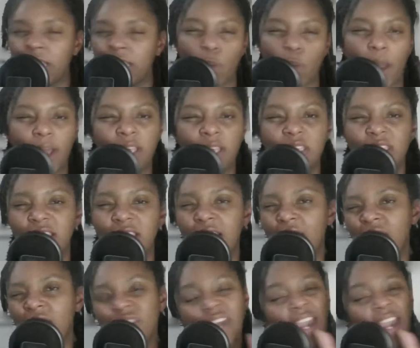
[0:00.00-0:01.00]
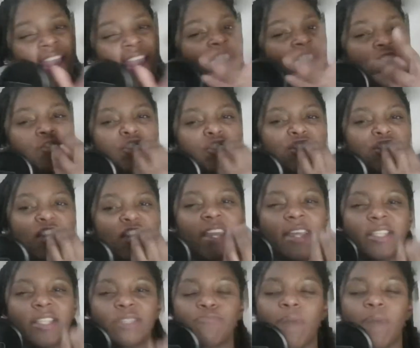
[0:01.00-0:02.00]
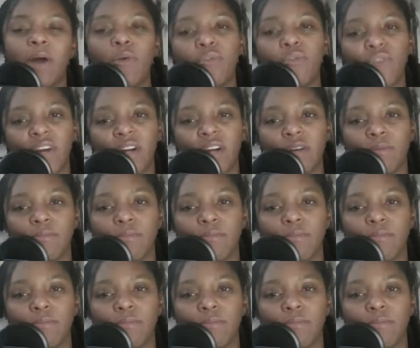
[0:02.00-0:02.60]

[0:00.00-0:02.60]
Y, and Z, and the angel shut his mouth up.